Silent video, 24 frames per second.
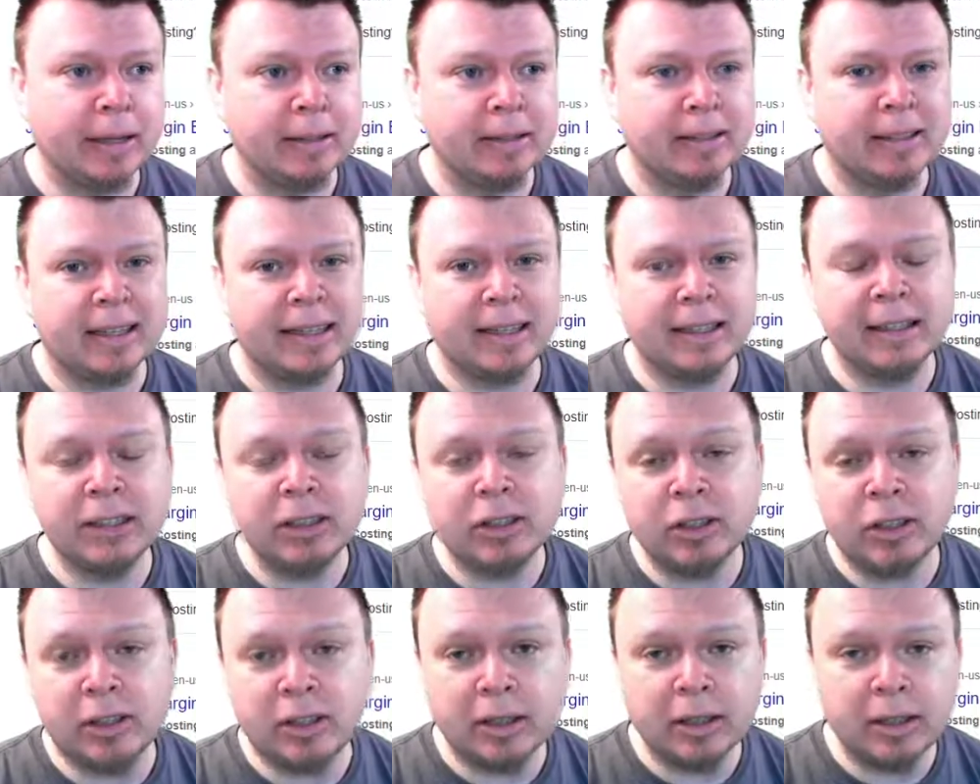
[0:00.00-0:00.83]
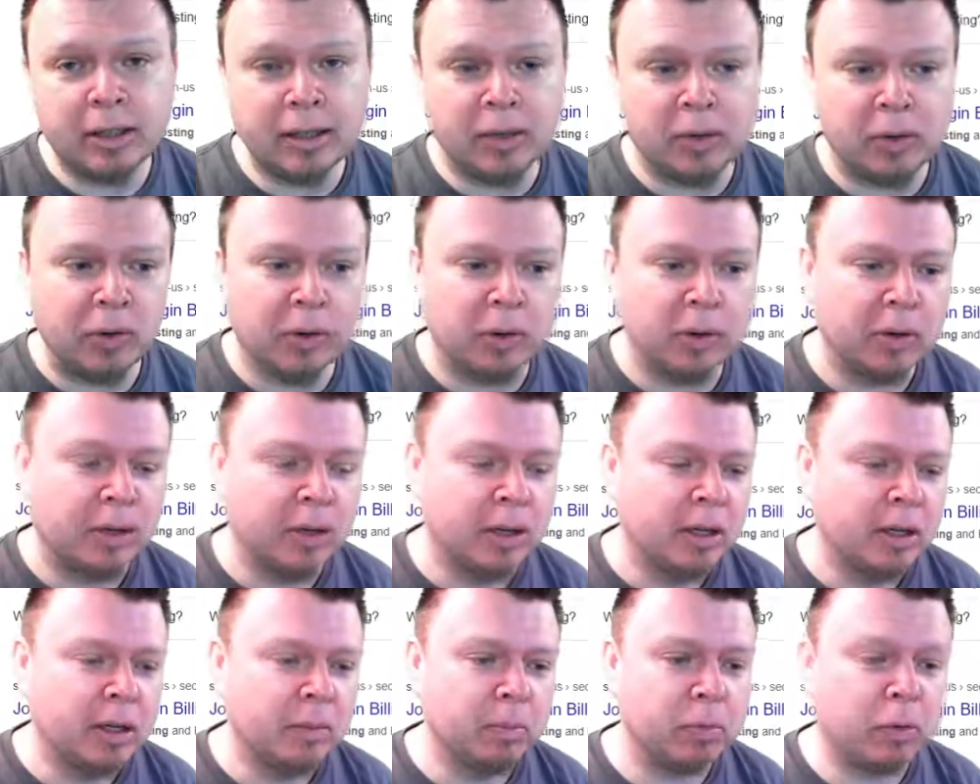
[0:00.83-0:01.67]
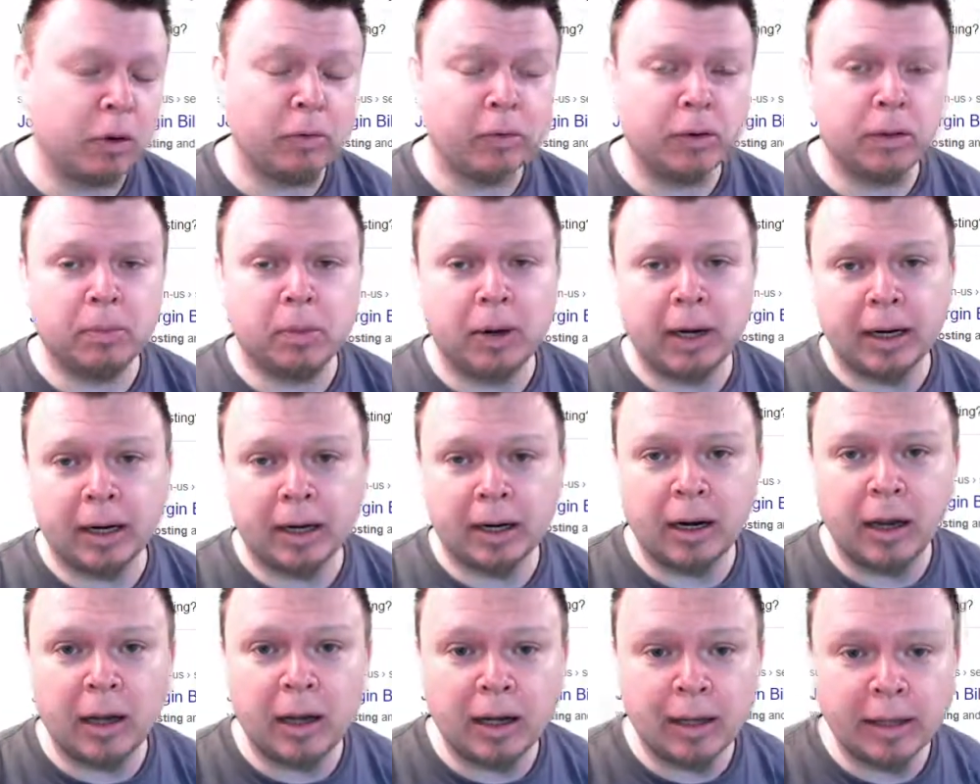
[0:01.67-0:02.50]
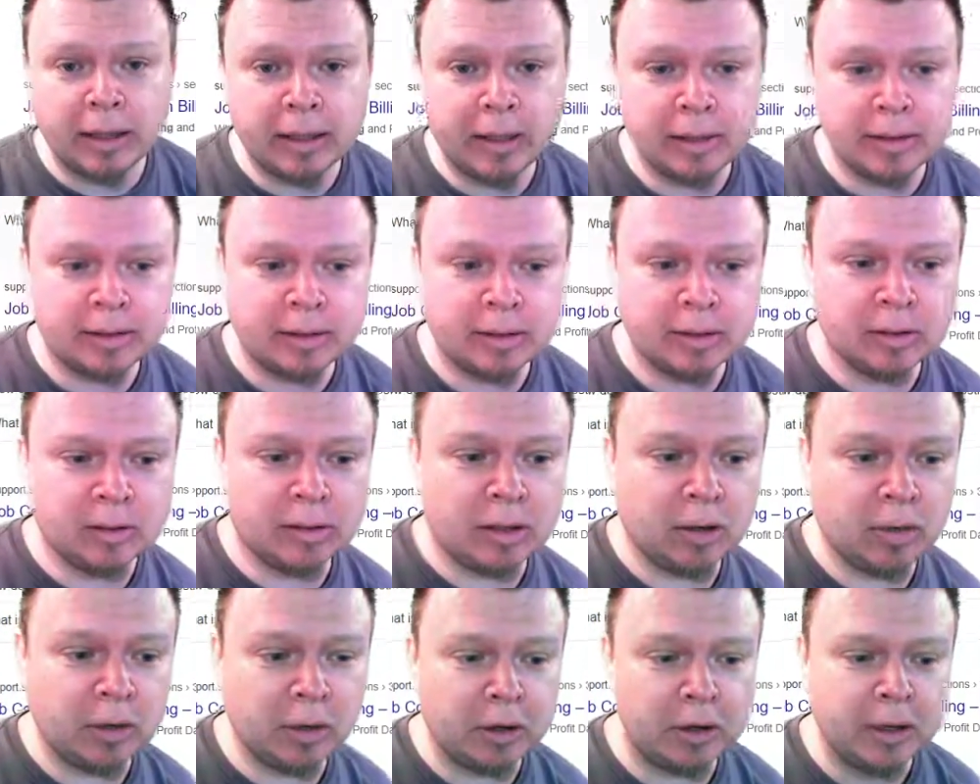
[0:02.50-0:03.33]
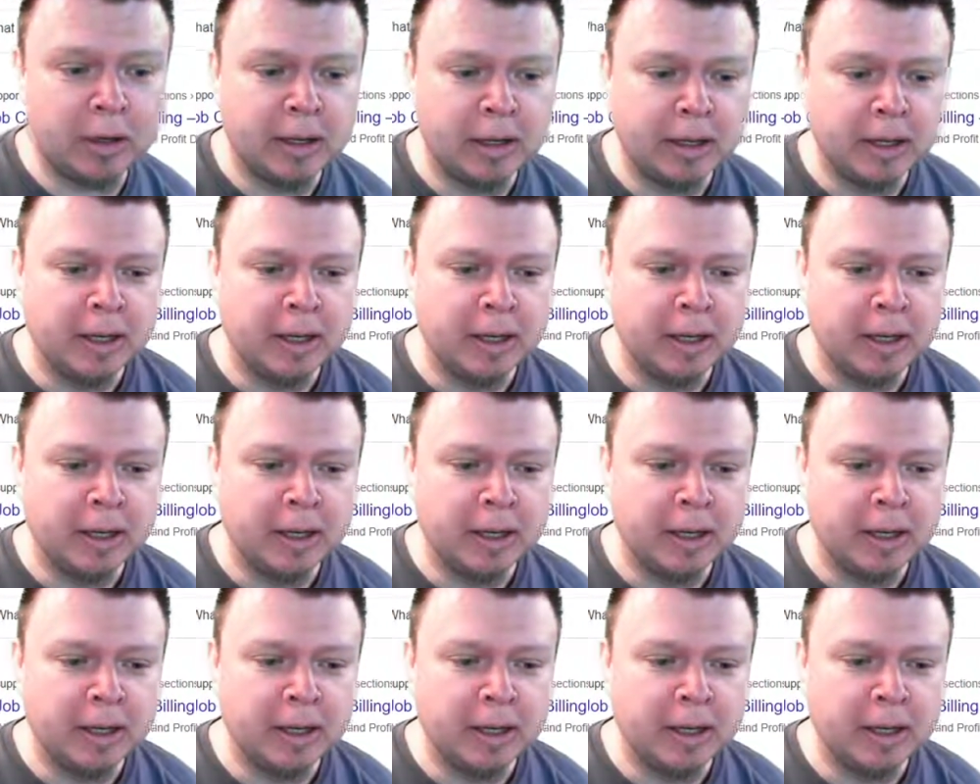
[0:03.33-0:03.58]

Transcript: technician or profit by client and so on.